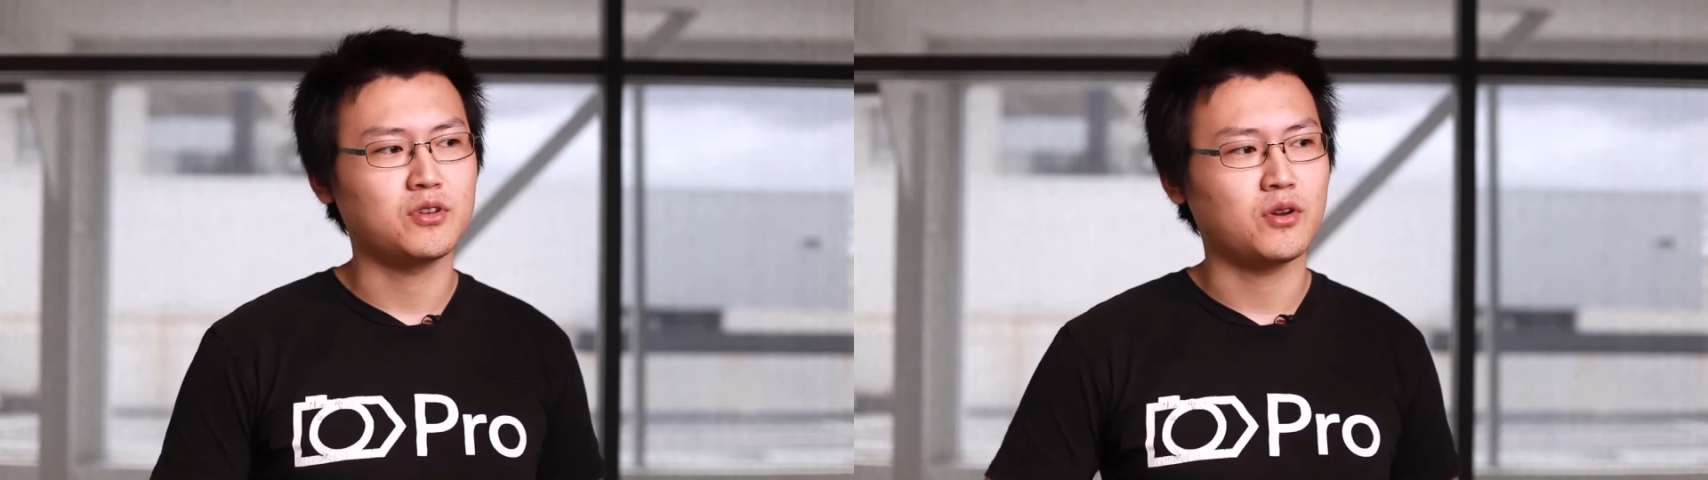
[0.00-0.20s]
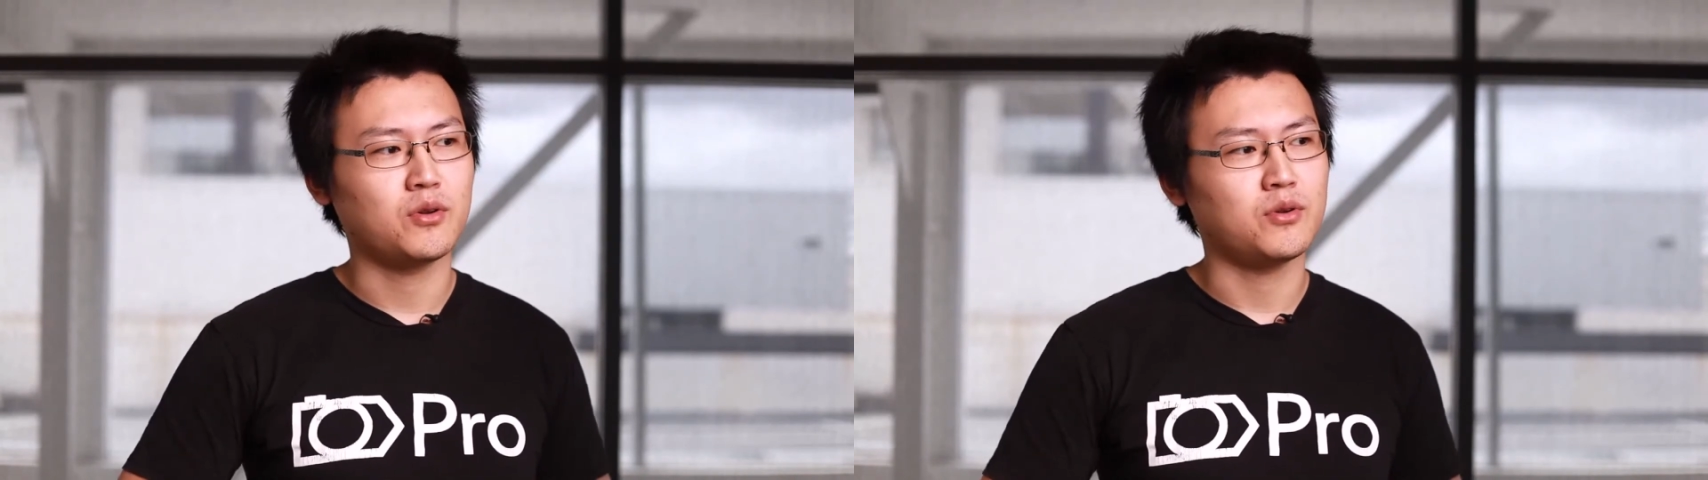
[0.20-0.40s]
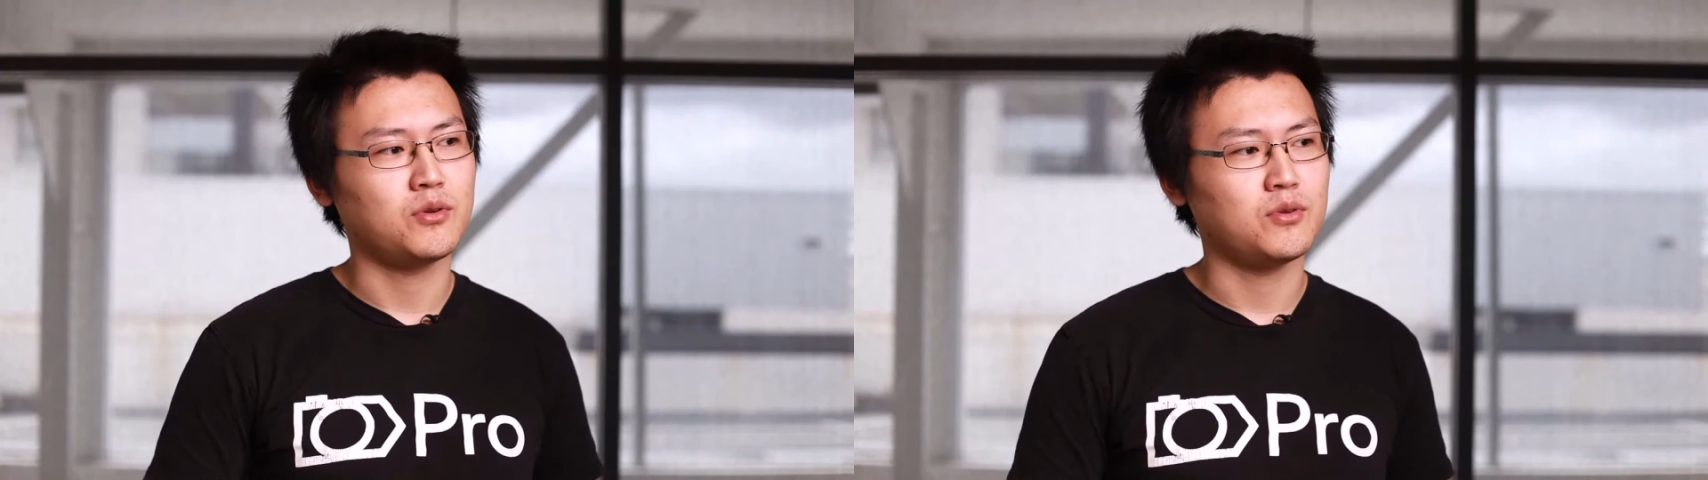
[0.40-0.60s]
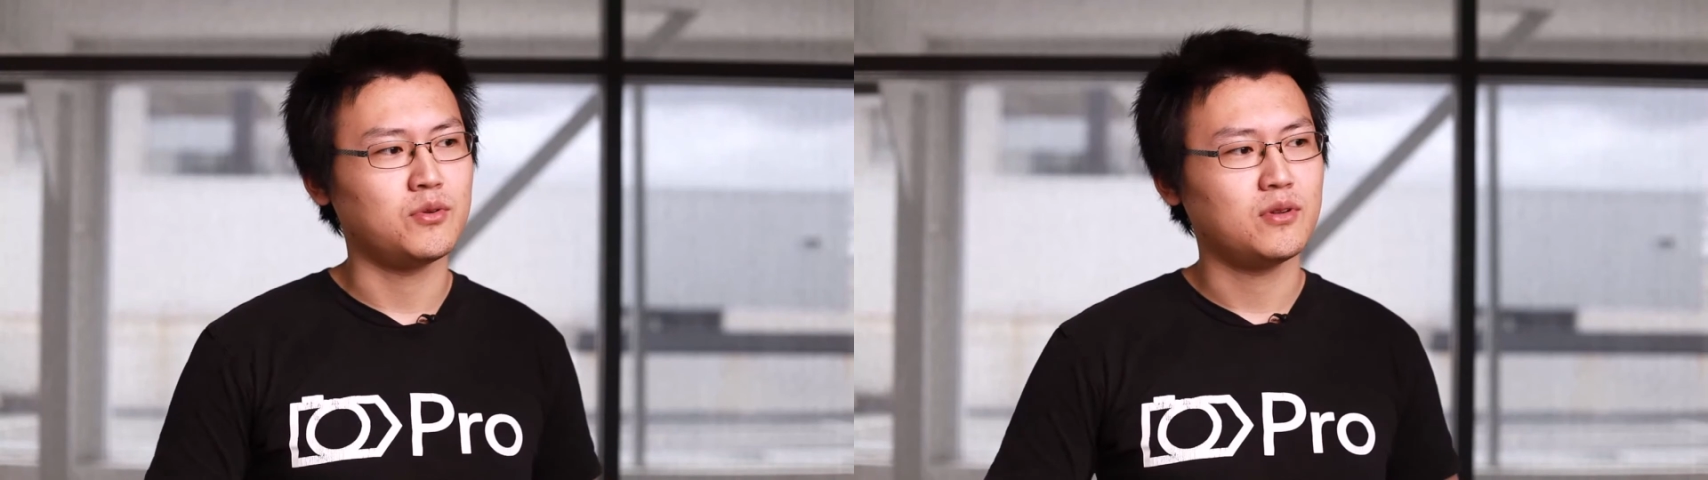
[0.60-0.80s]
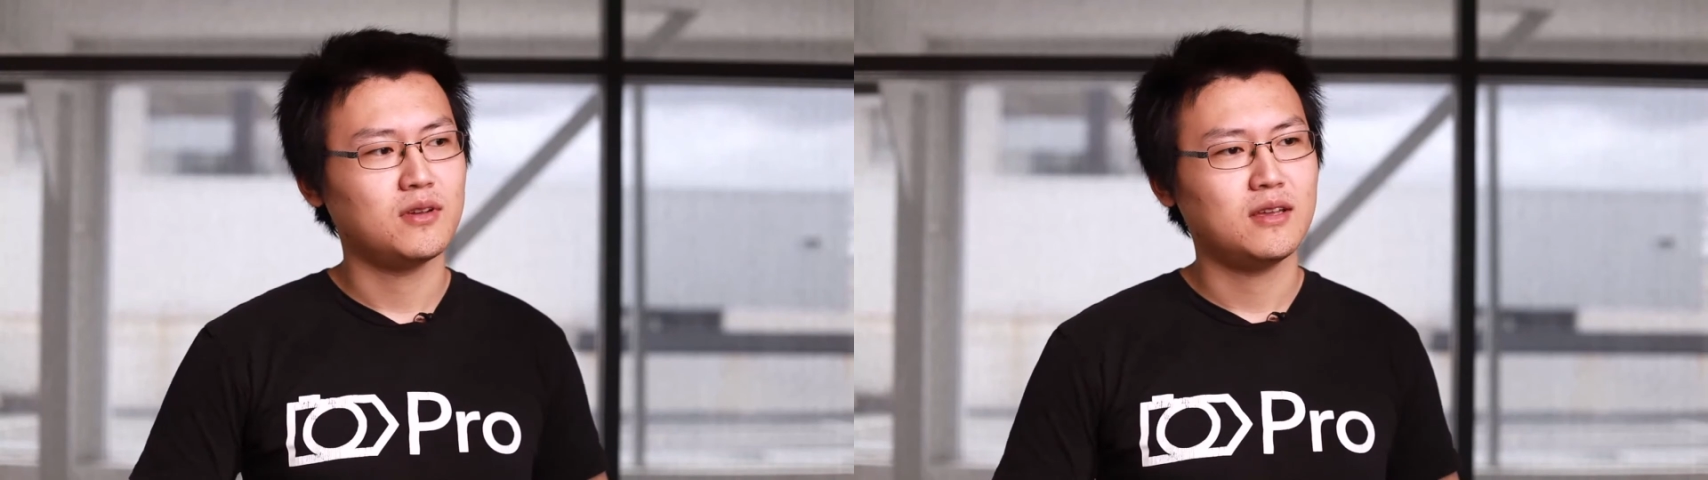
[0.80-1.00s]
go
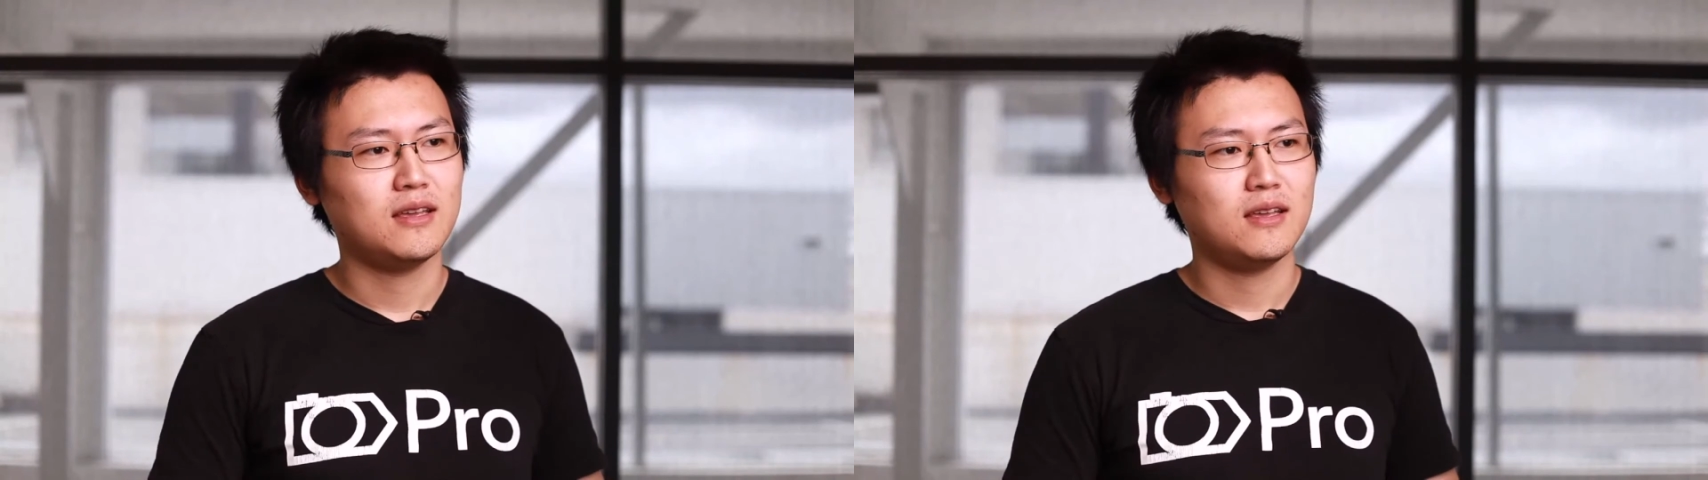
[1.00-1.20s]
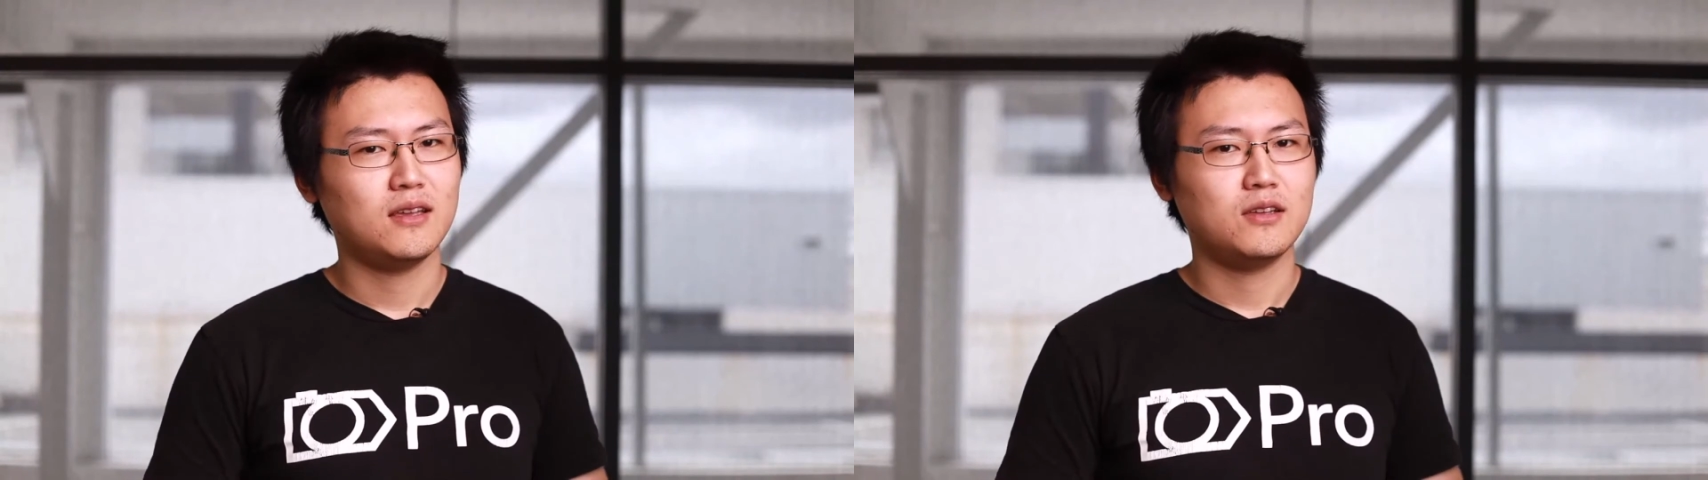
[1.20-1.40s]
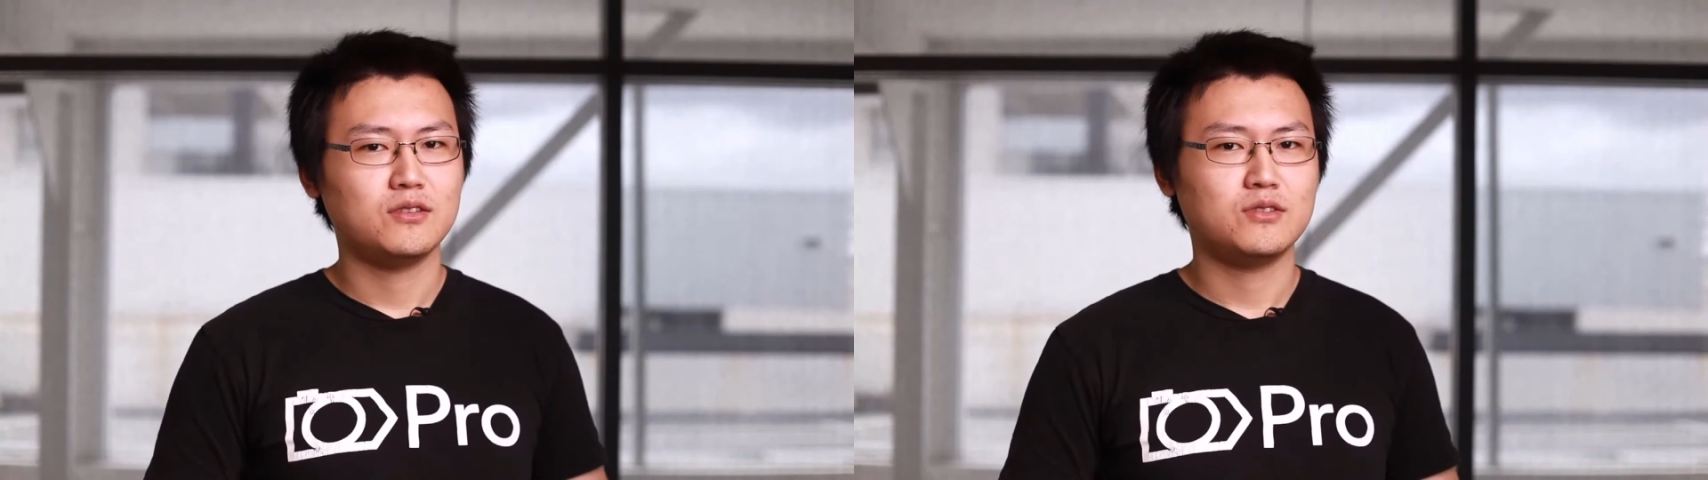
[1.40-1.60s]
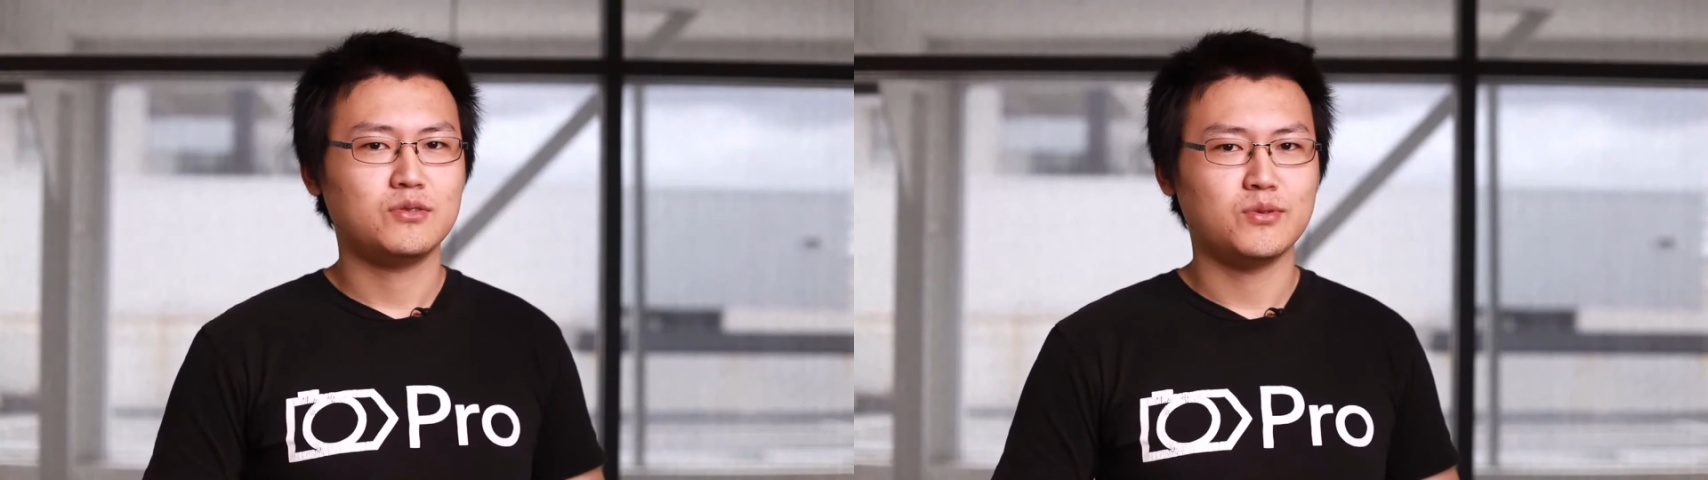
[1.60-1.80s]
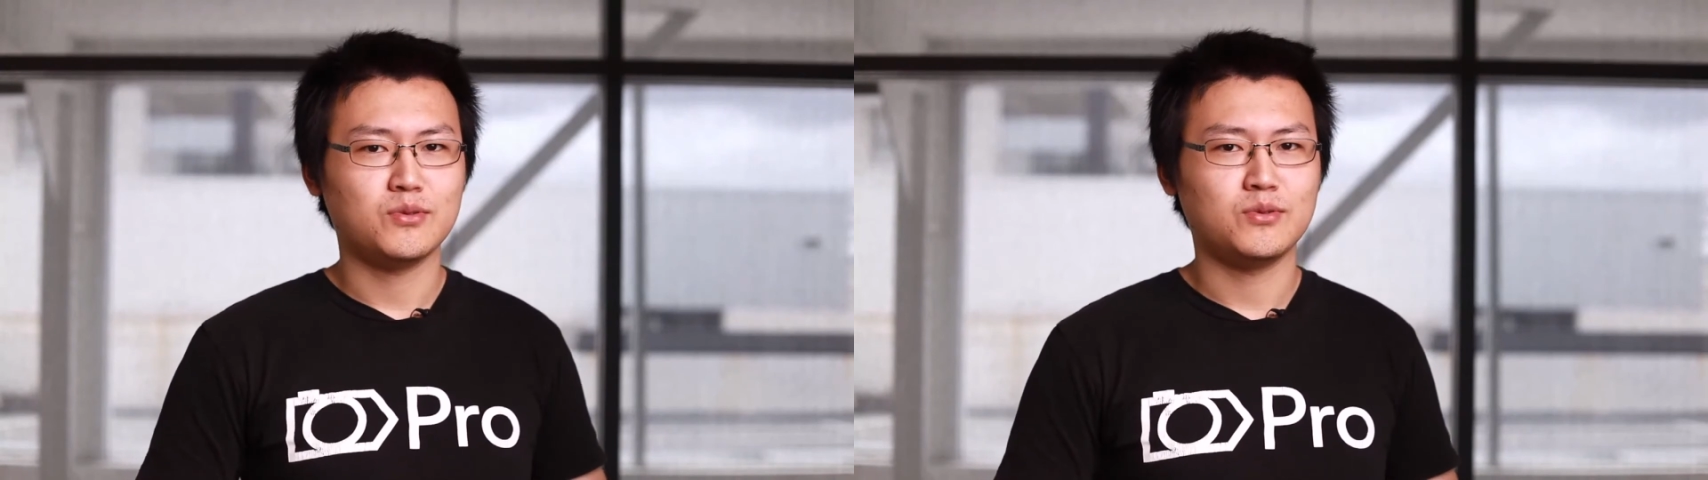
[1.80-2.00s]

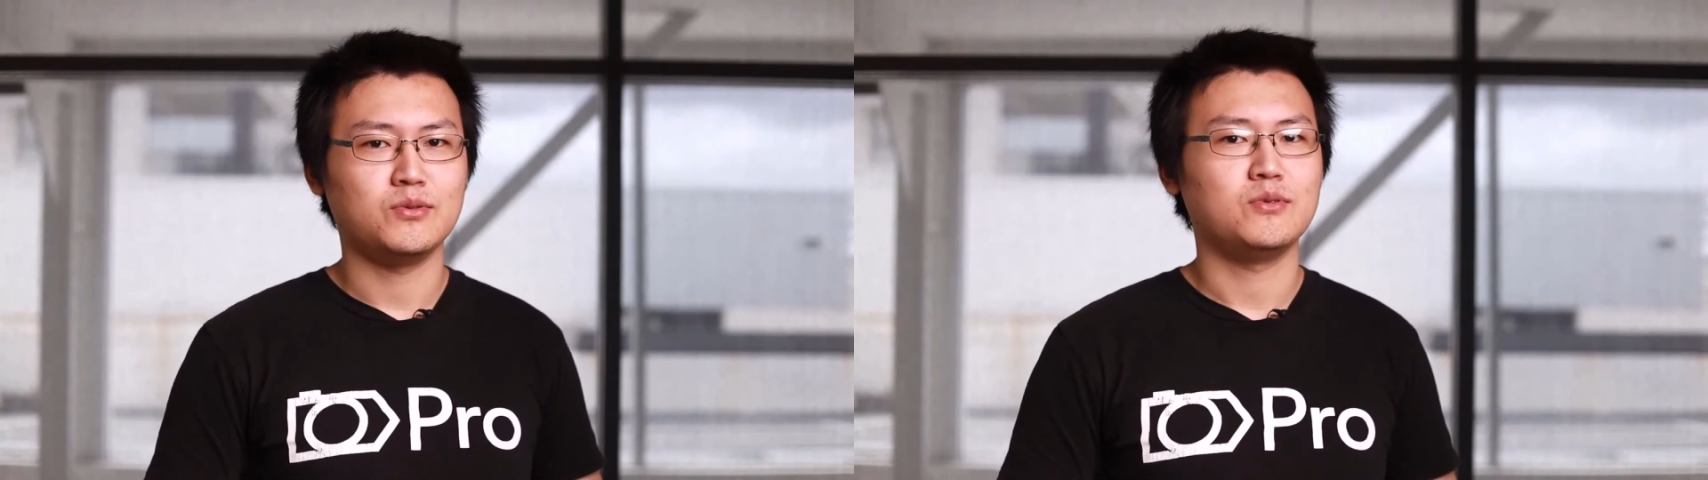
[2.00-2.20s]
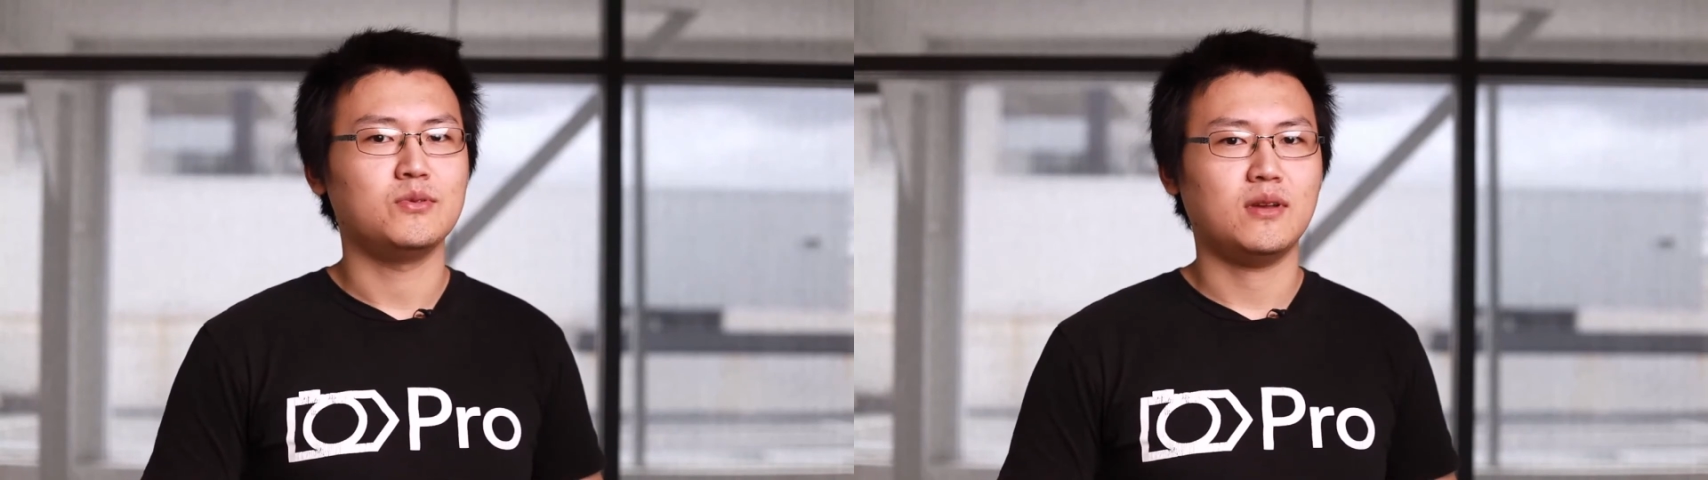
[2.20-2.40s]
to,